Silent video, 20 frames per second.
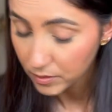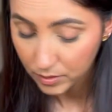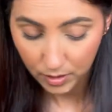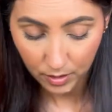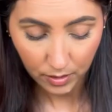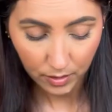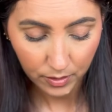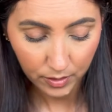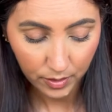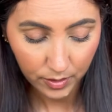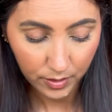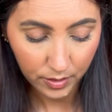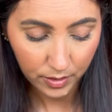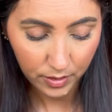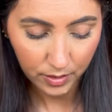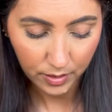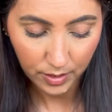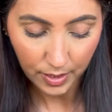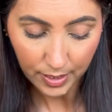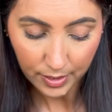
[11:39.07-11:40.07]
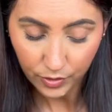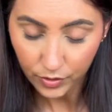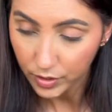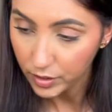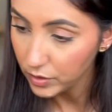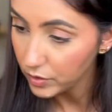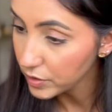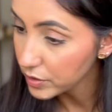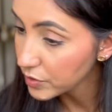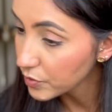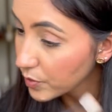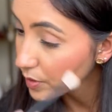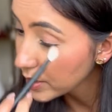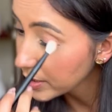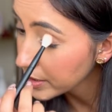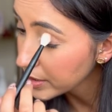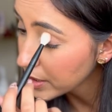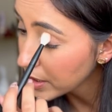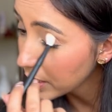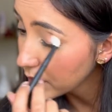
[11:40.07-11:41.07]
yeah this actually looks
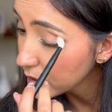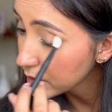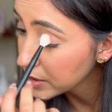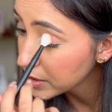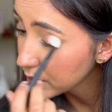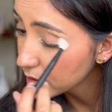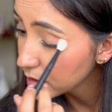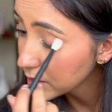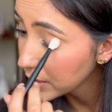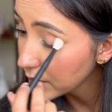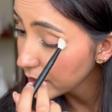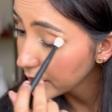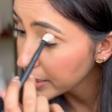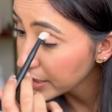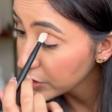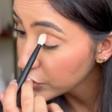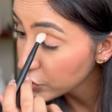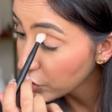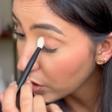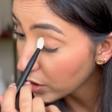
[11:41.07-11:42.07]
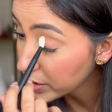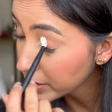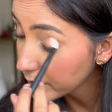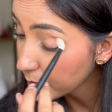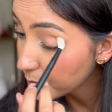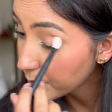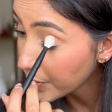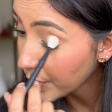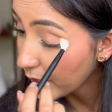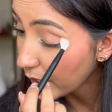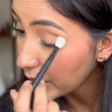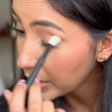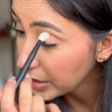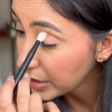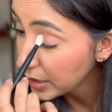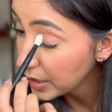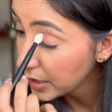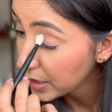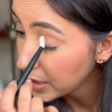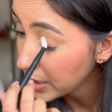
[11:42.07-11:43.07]
really nice it's like a chocolate brown
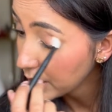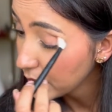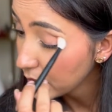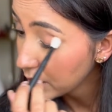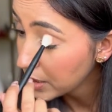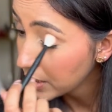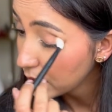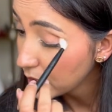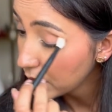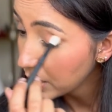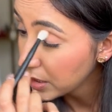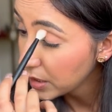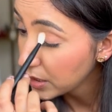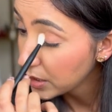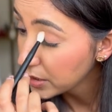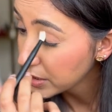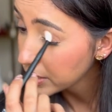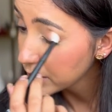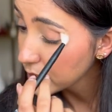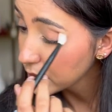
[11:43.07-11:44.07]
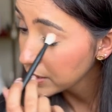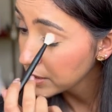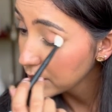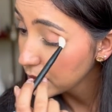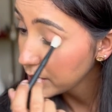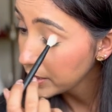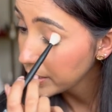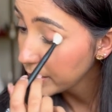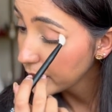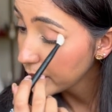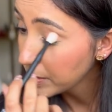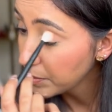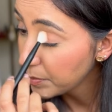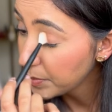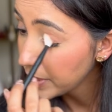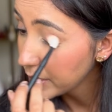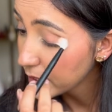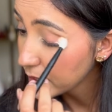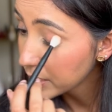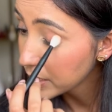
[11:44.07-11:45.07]
just a little
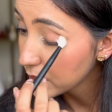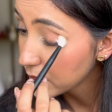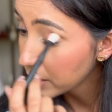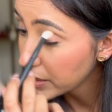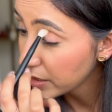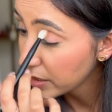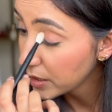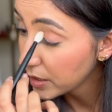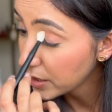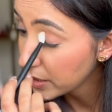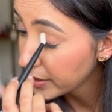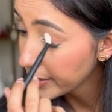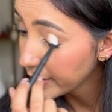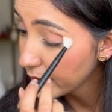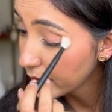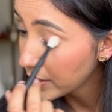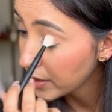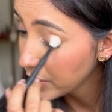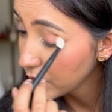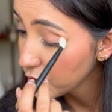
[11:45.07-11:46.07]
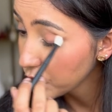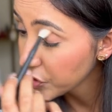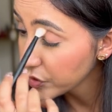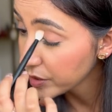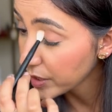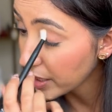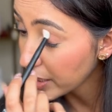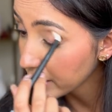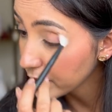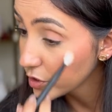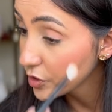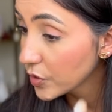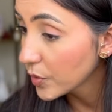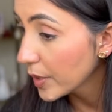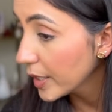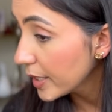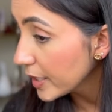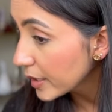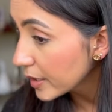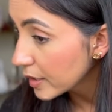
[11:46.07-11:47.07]
bit you know shine to
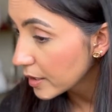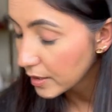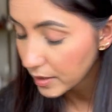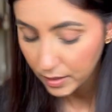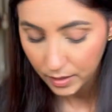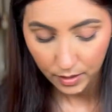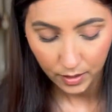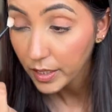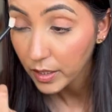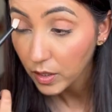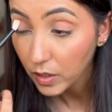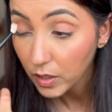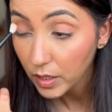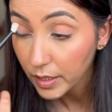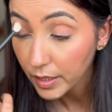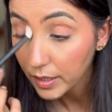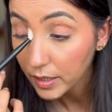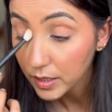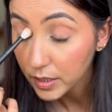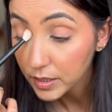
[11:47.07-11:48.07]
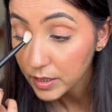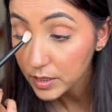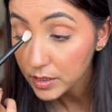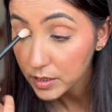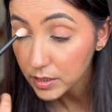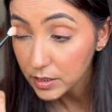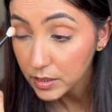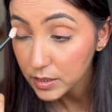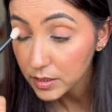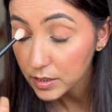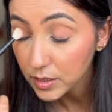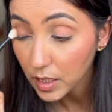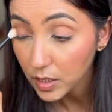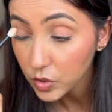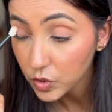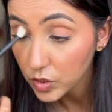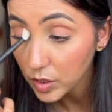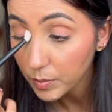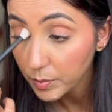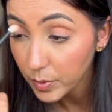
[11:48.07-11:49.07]
it god this is
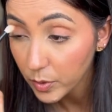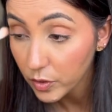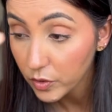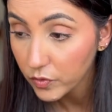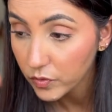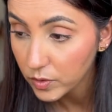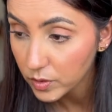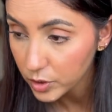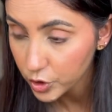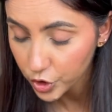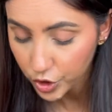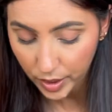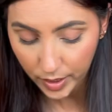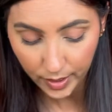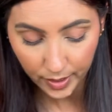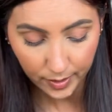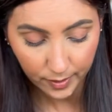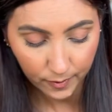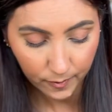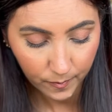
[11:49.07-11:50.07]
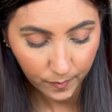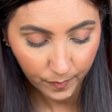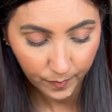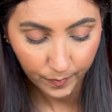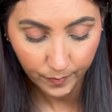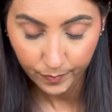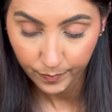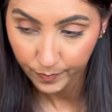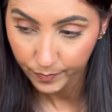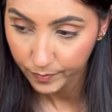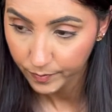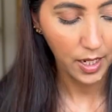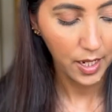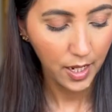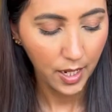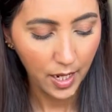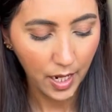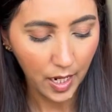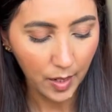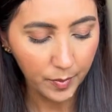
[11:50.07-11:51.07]
such a beautiful shade
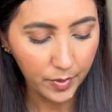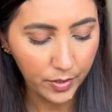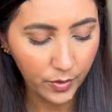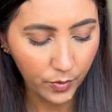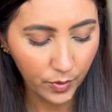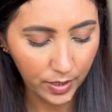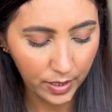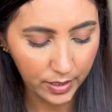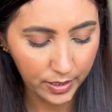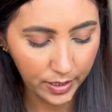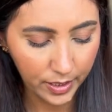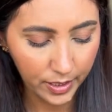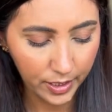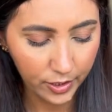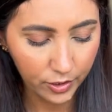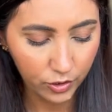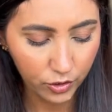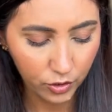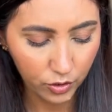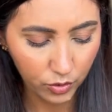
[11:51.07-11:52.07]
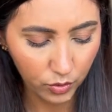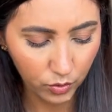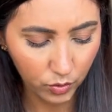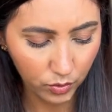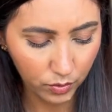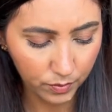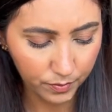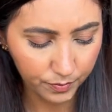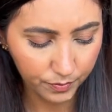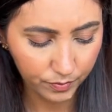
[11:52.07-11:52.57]
I've been really into